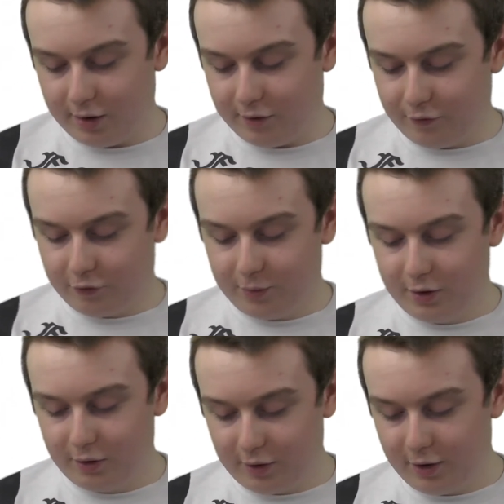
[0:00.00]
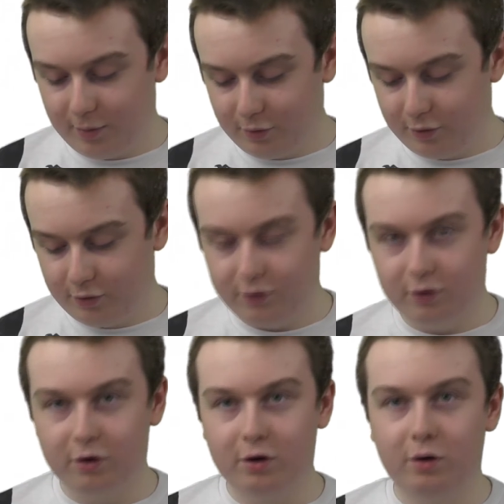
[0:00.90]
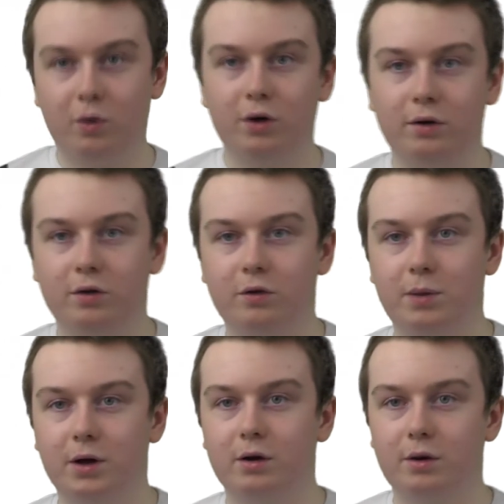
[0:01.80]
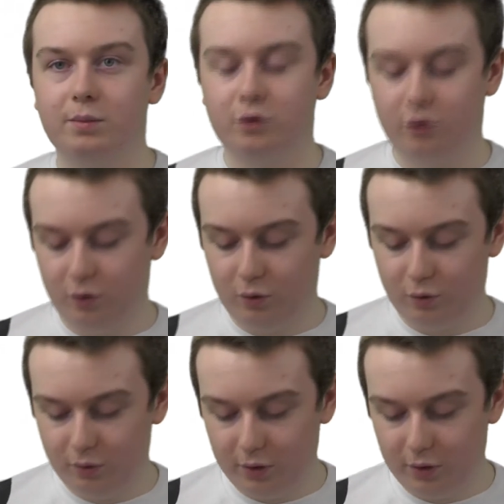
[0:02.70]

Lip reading: For speaker cables, you're going to want to pick up two